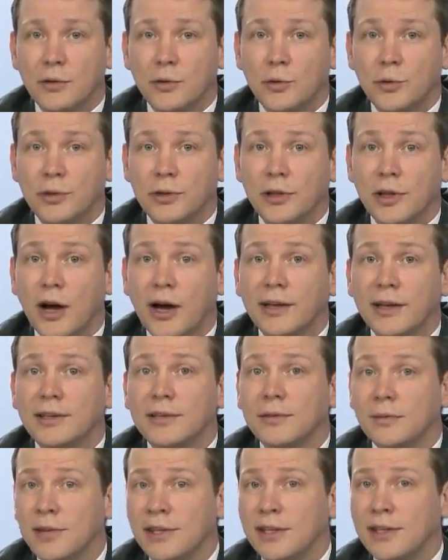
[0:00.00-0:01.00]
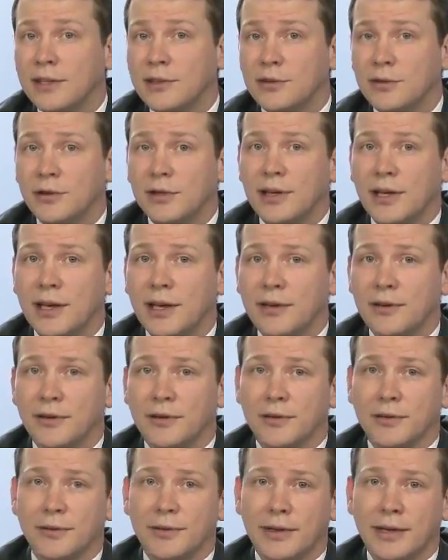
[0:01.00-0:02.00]
who will not be the
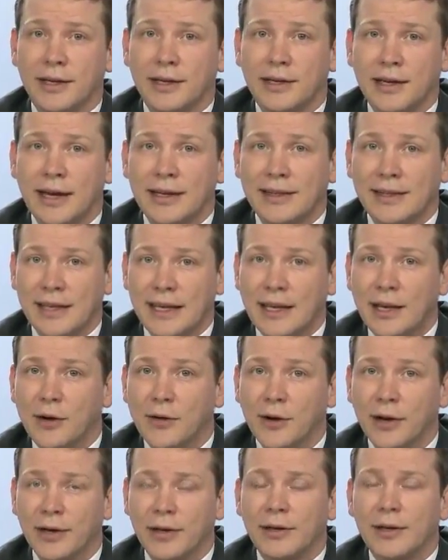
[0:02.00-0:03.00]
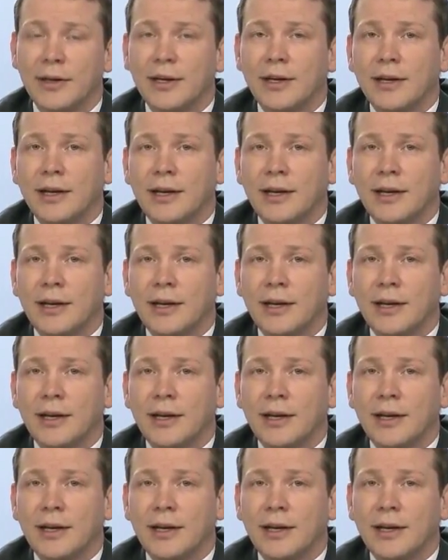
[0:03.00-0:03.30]
adjudicator at the hearing,